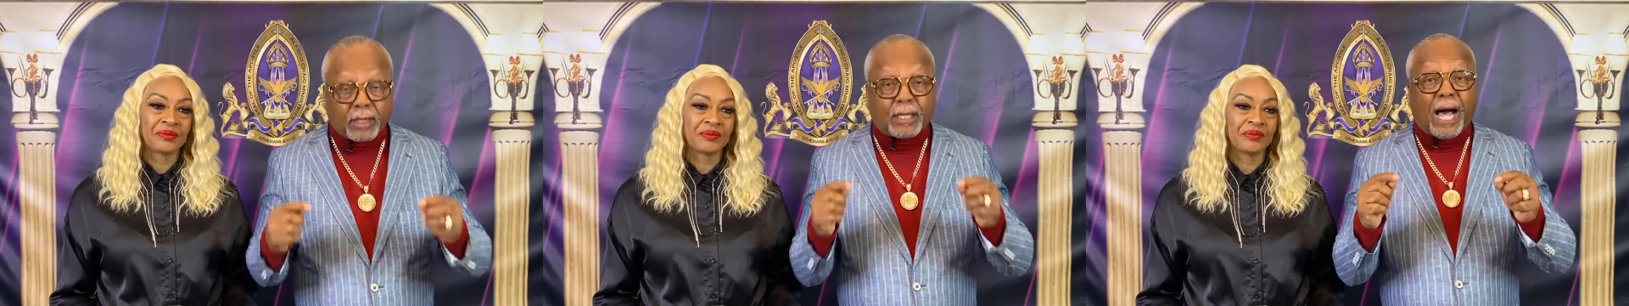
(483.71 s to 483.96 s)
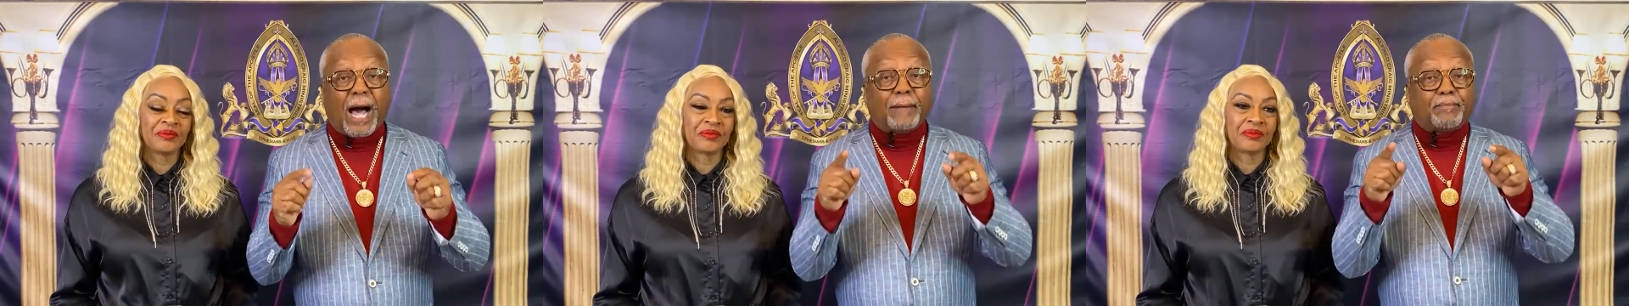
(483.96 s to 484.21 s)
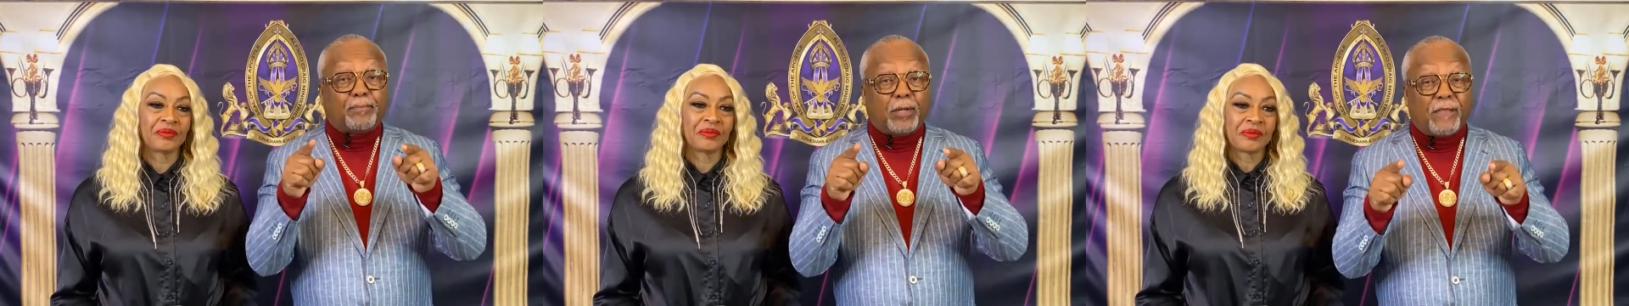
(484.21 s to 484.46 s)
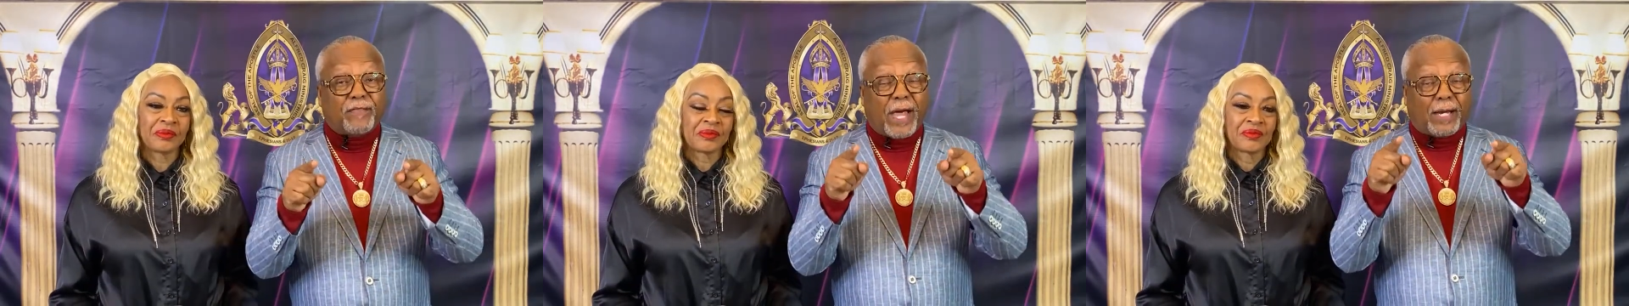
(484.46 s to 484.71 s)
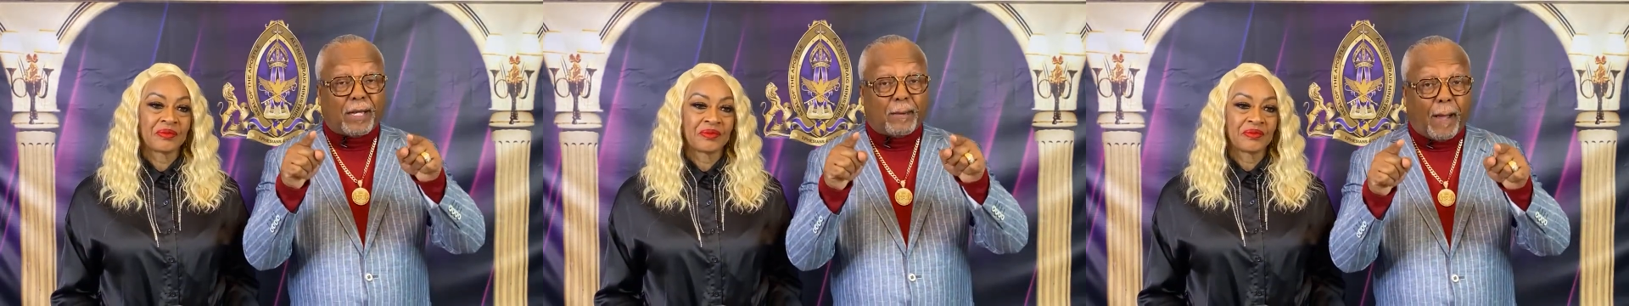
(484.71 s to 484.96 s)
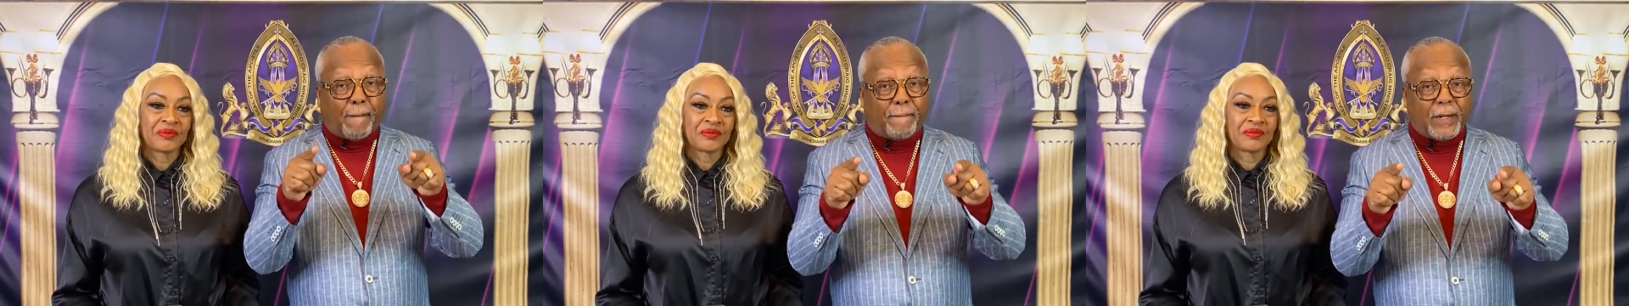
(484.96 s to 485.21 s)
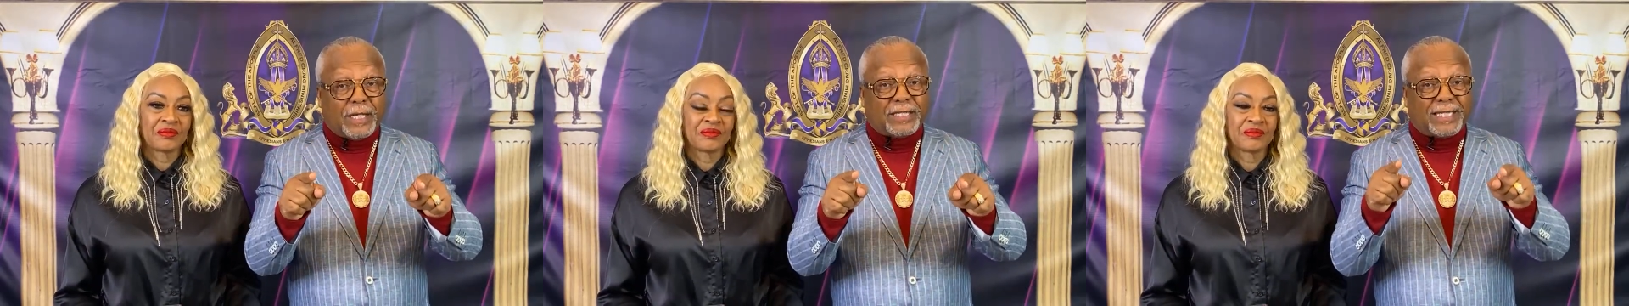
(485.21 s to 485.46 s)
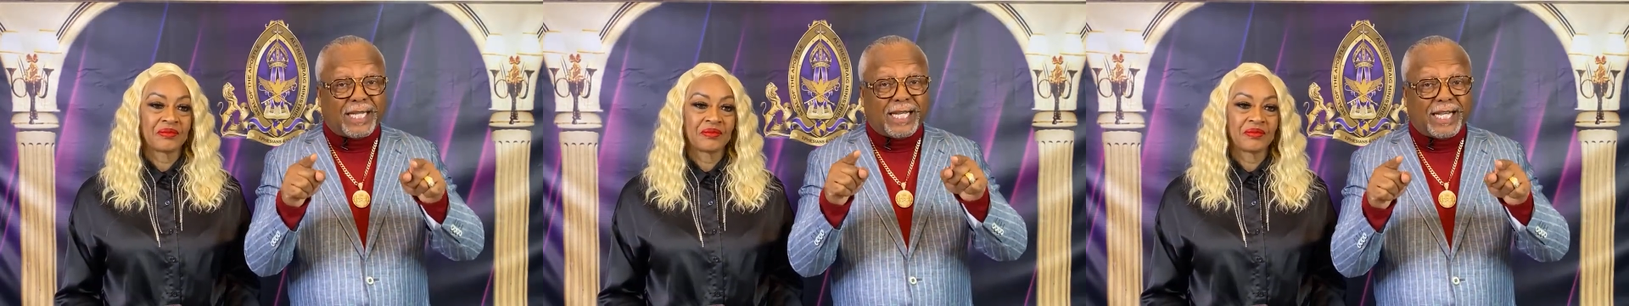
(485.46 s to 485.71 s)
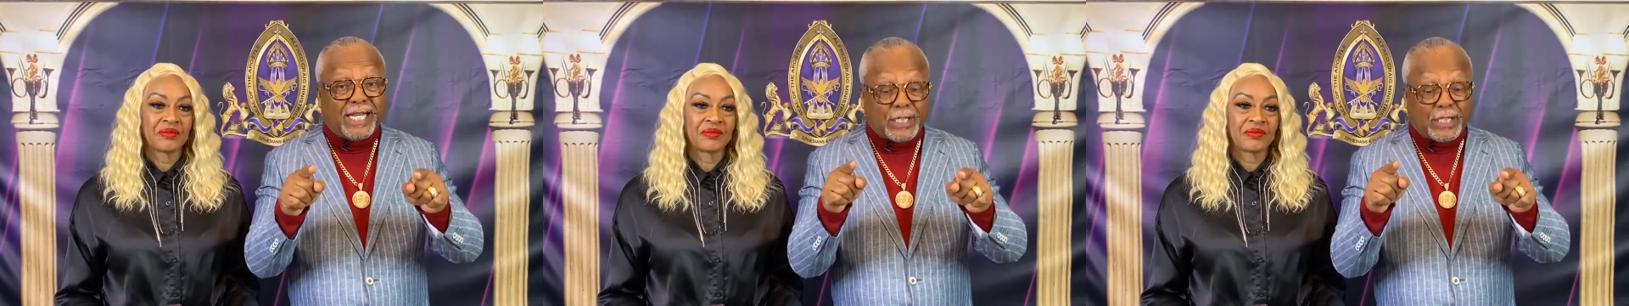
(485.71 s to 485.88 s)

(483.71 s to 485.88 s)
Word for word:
Speaker 1: God put that ability in